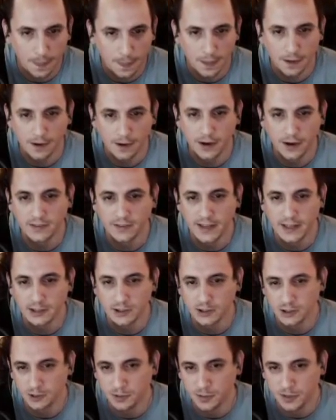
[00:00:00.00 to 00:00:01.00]
Alright, that
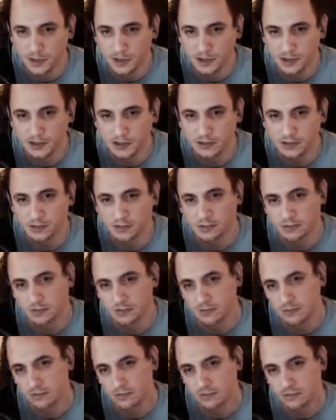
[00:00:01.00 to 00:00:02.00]
should be good.
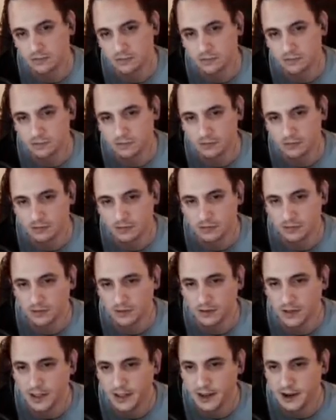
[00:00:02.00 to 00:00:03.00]

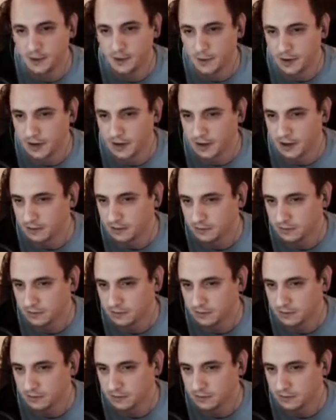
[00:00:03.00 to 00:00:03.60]
There we go.